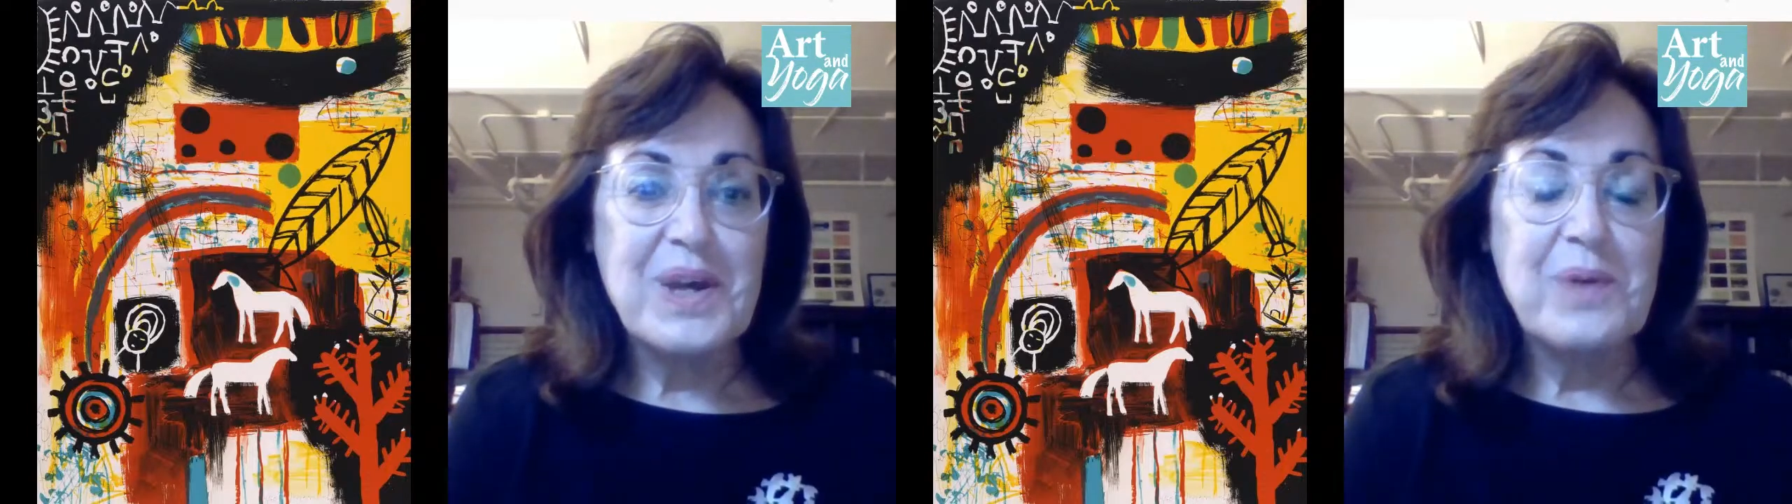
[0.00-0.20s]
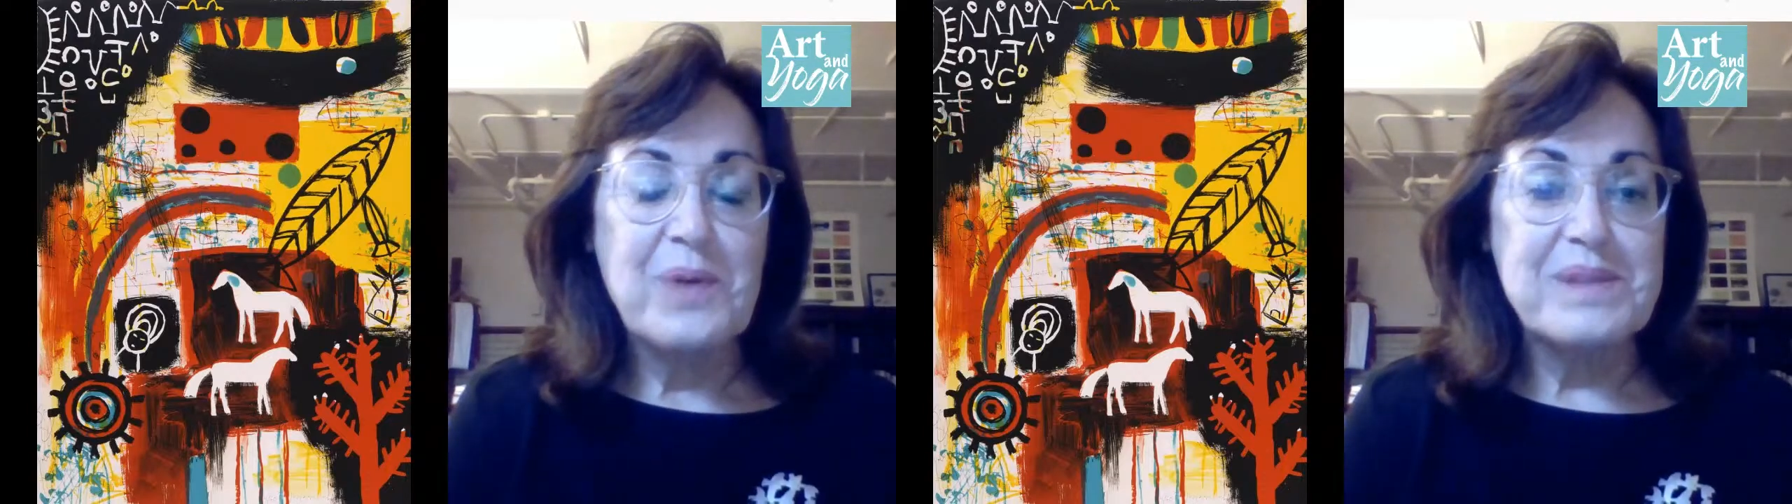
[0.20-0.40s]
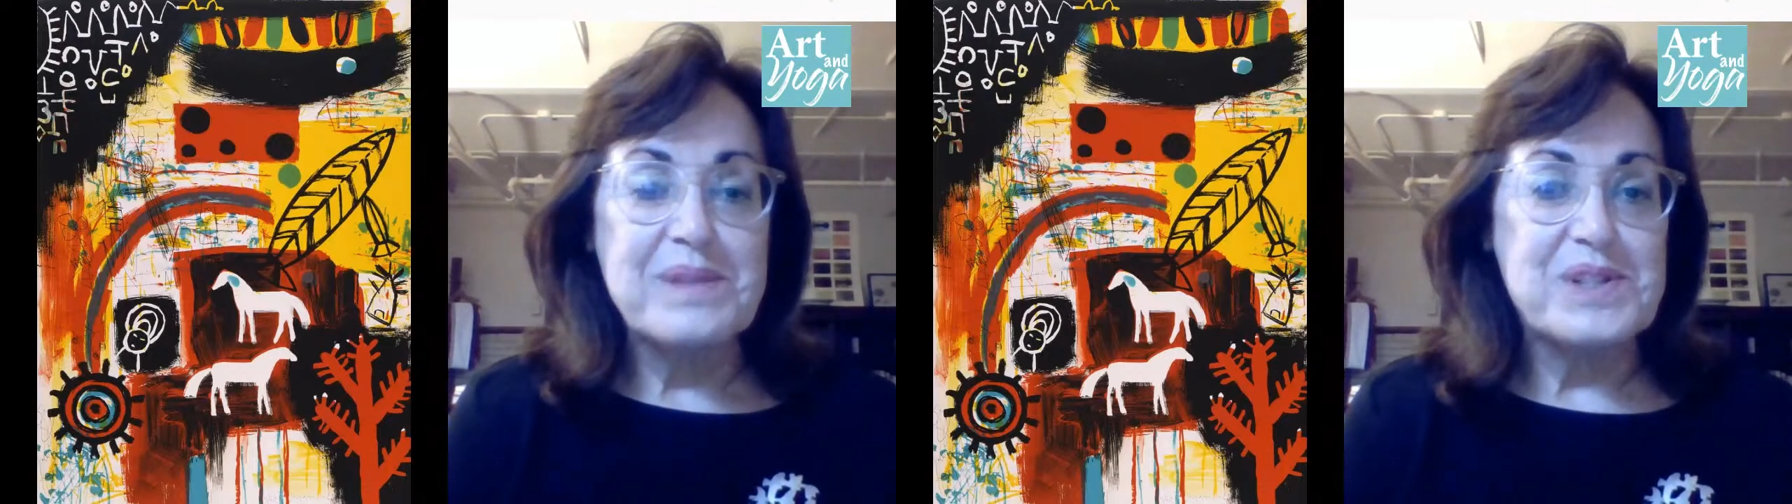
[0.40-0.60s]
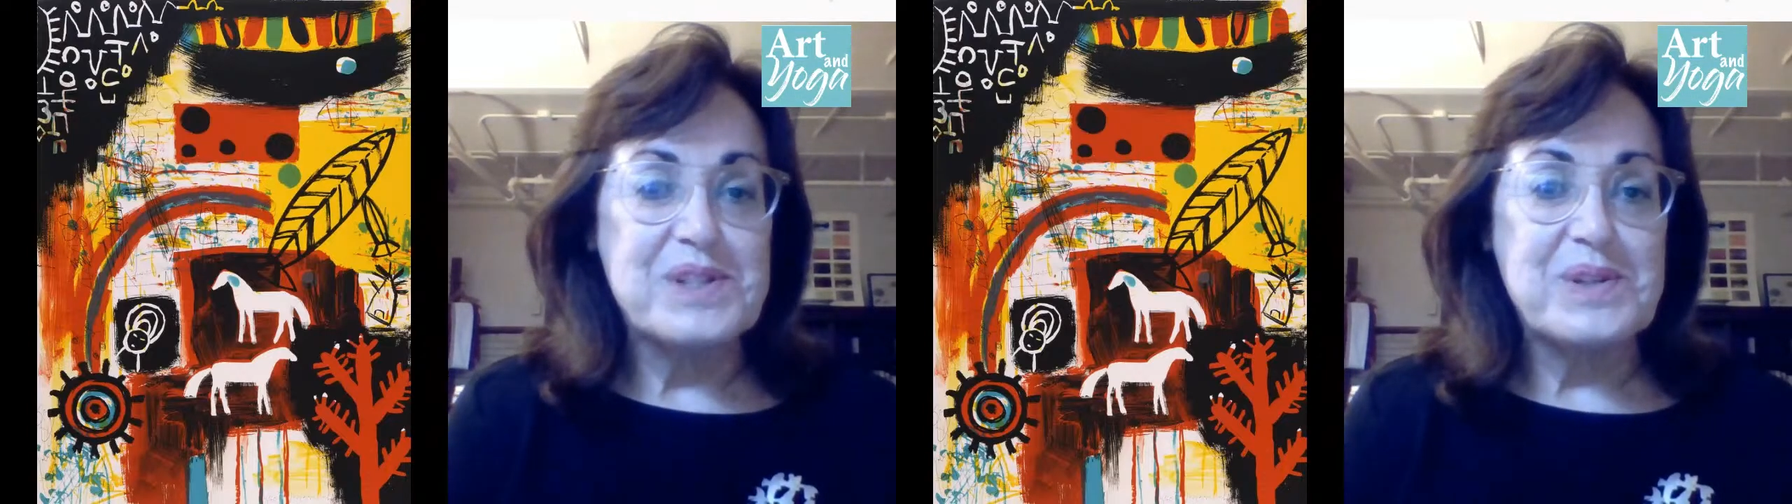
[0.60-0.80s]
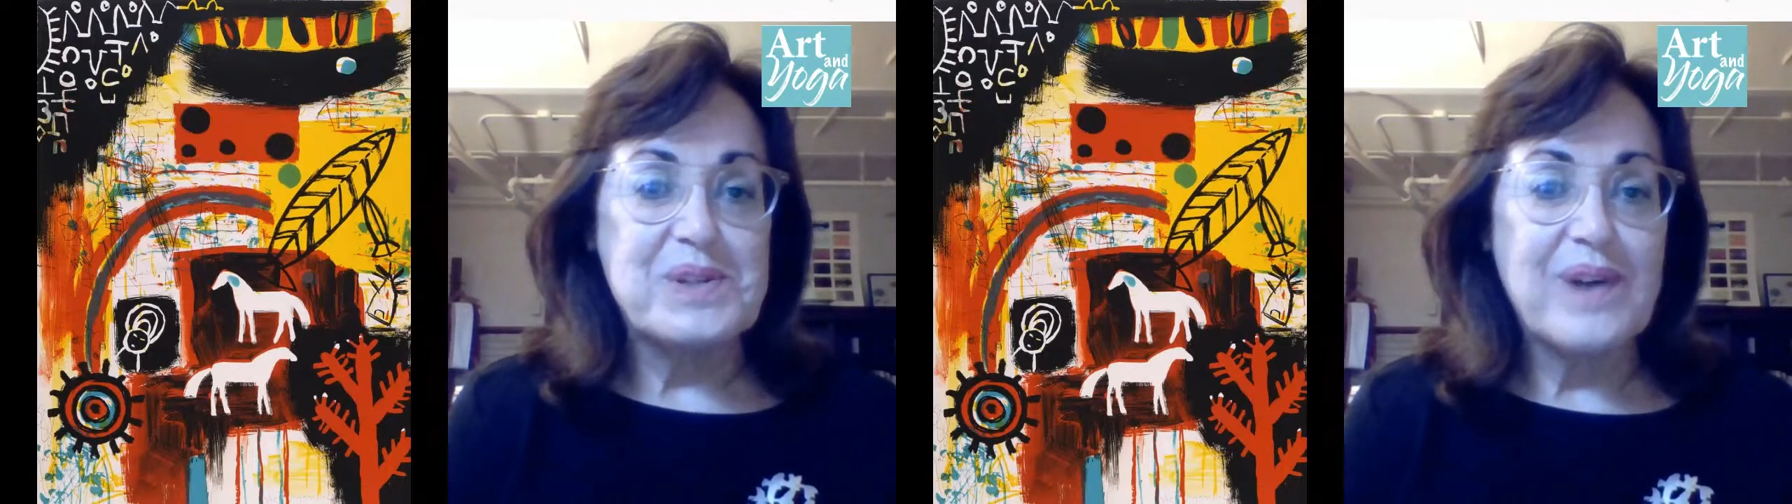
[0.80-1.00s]
to
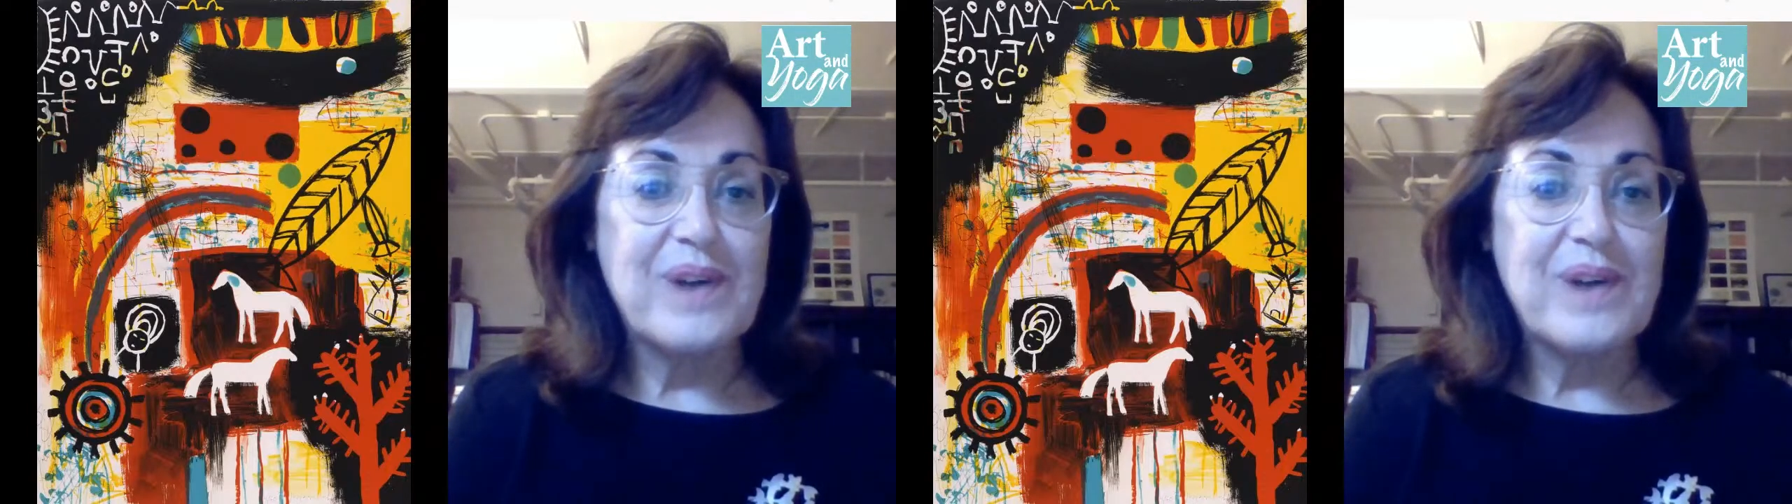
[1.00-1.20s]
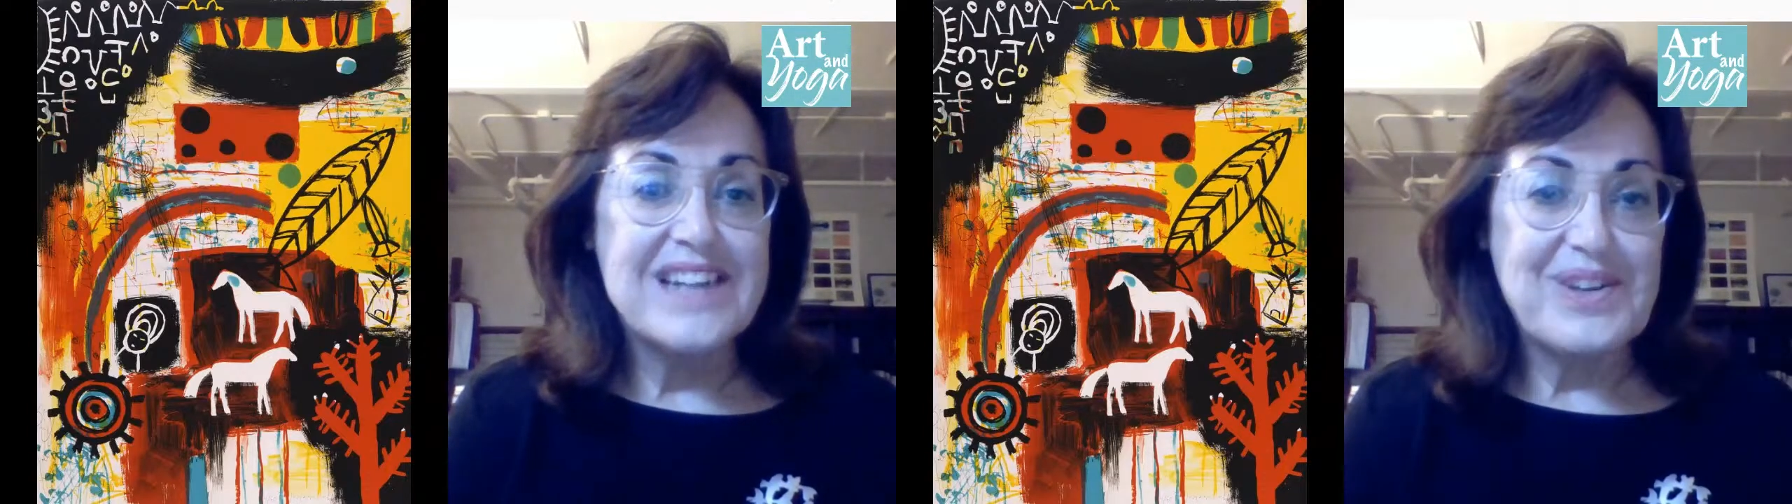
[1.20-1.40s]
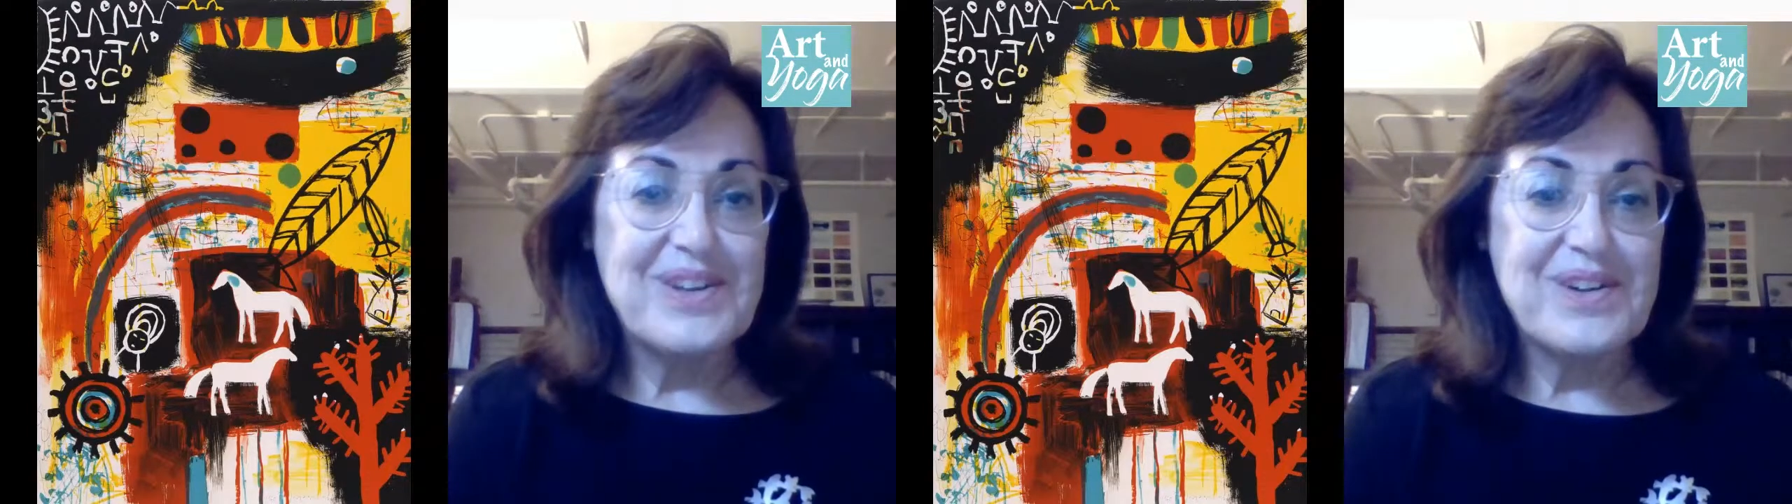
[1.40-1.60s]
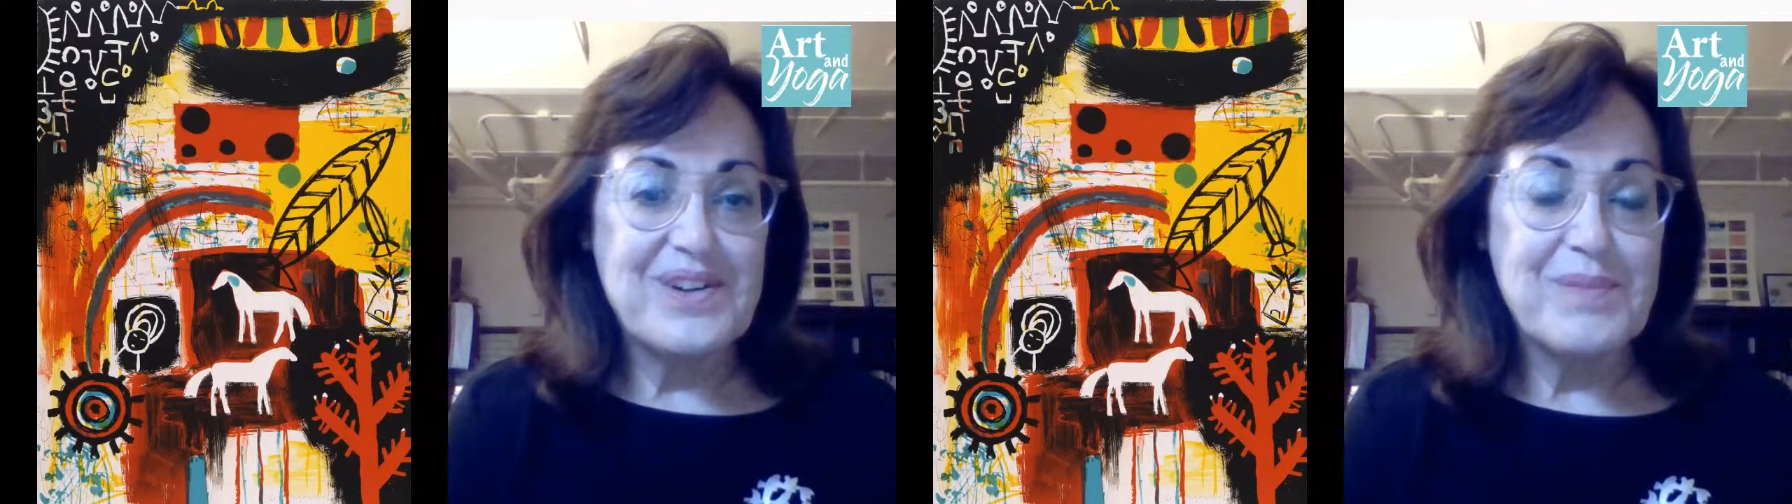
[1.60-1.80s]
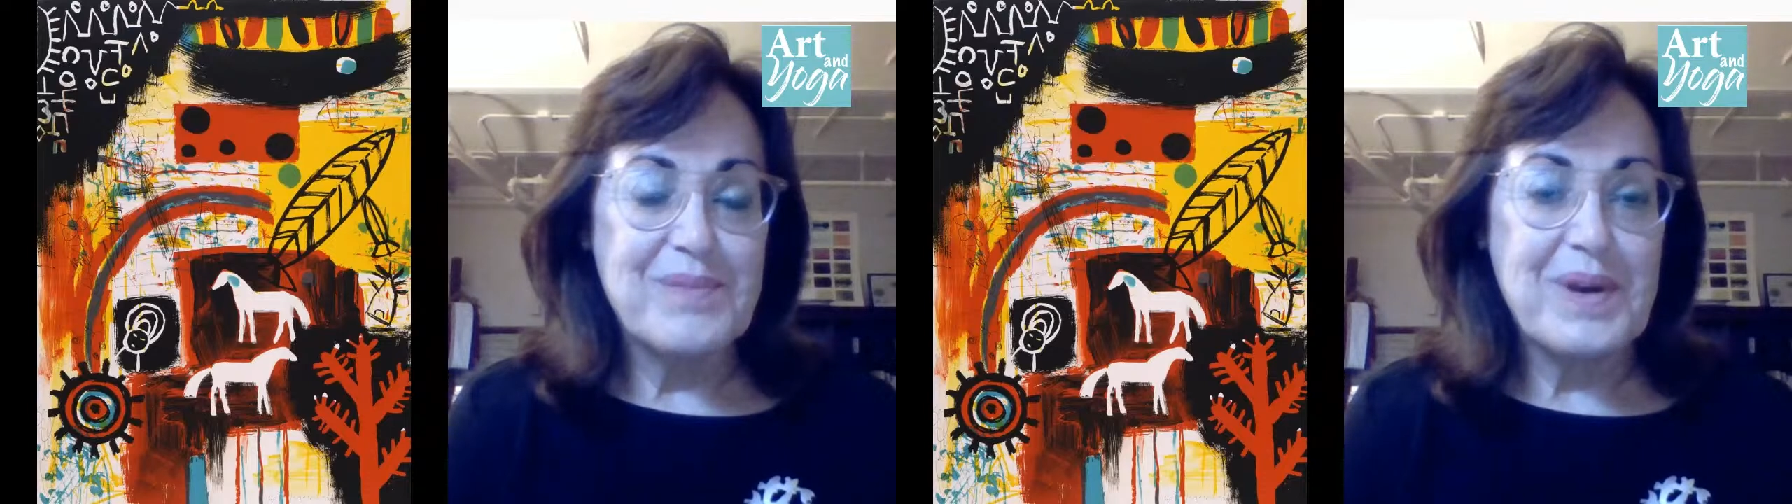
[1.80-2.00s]
Art and Yoga from
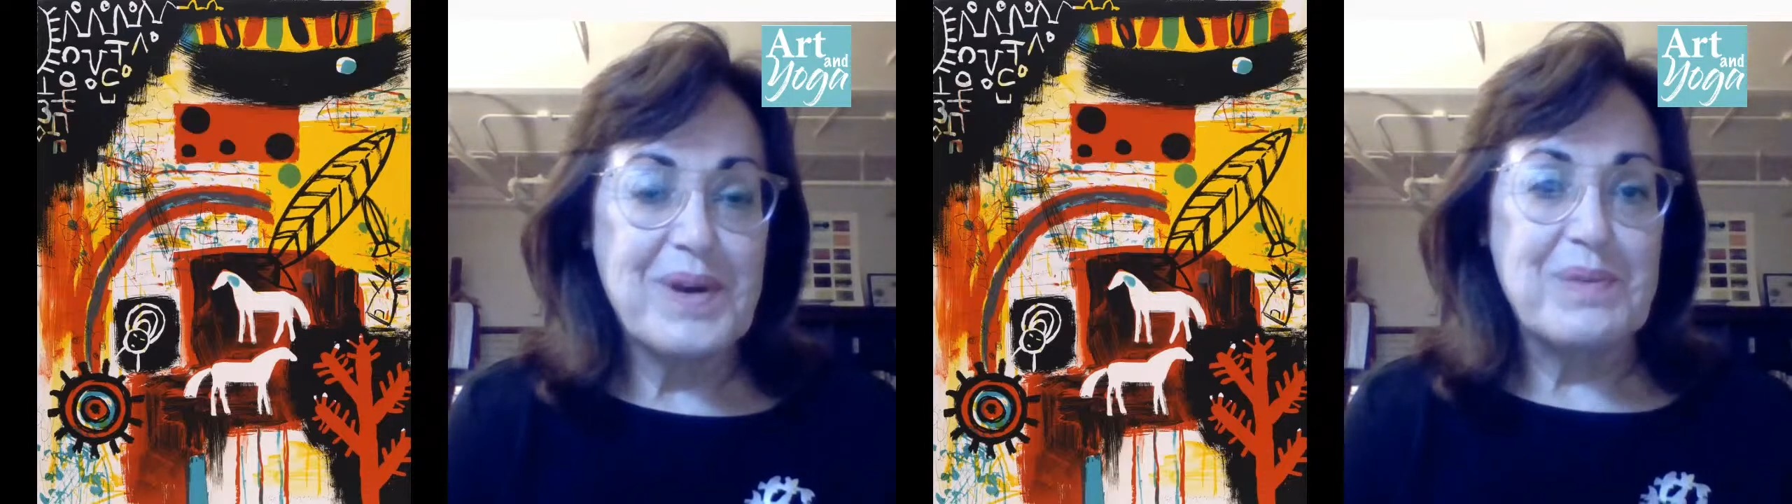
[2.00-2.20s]
Home,